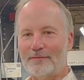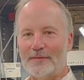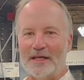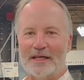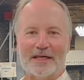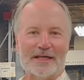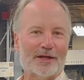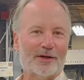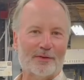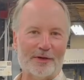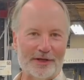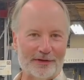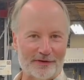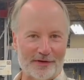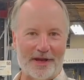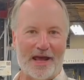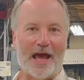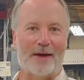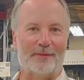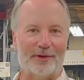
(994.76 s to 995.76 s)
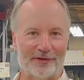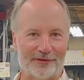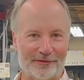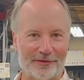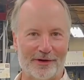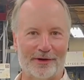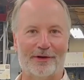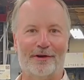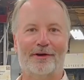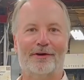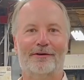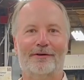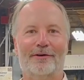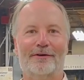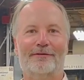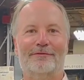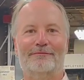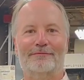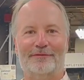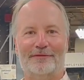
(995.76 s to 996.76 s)
and it creates an atmosphere, a
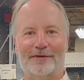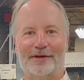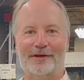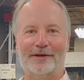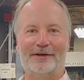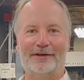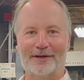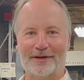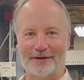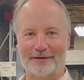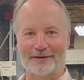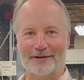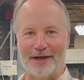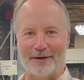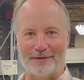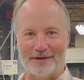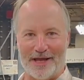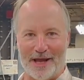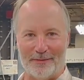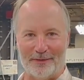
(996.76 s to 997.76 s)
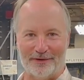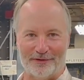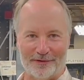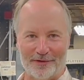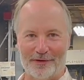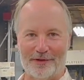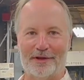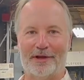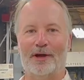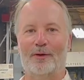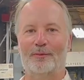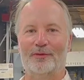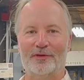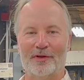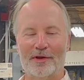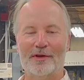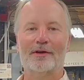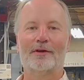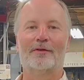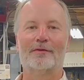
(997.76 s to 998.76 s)
very kind of cloudy atmosphere that helps
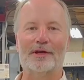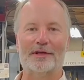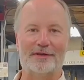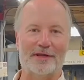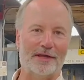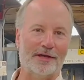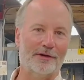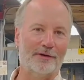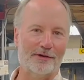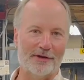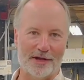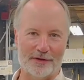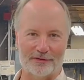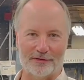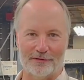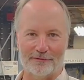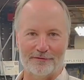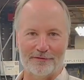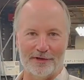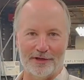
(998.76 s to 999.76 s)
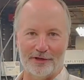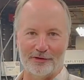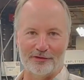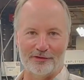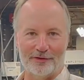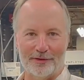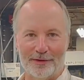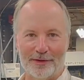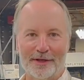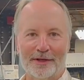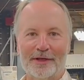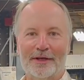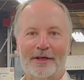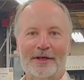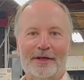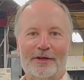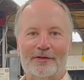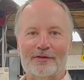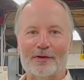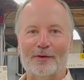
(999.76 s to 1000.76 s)
create that iridescent finish.
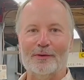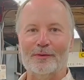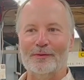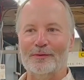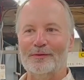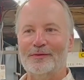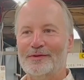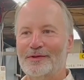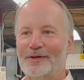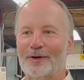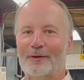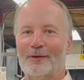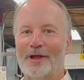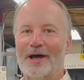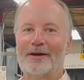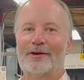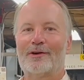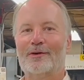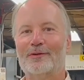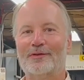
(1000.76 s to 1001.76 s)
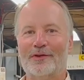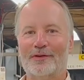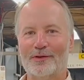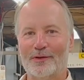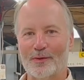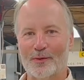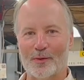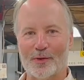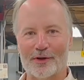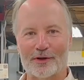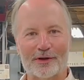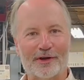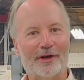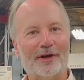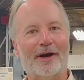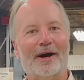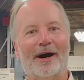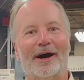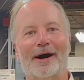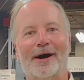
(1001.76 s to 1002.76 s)
So, a lot goes into the work.
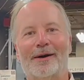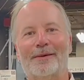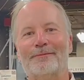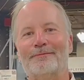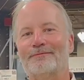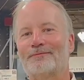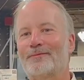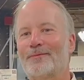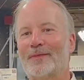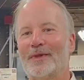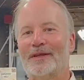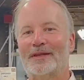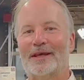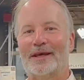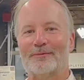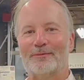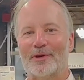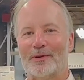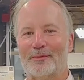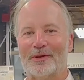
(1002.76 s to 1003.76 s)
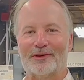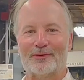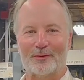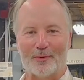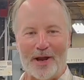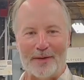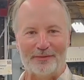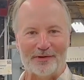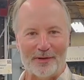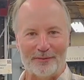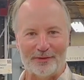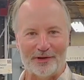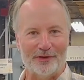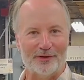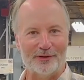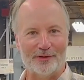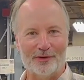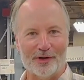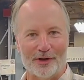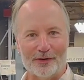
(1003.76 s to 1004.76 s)
That pretty much wraps up
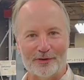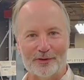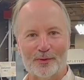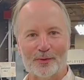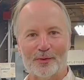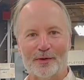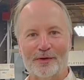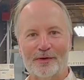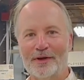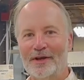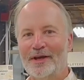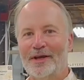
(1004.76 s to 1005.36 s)
our tour.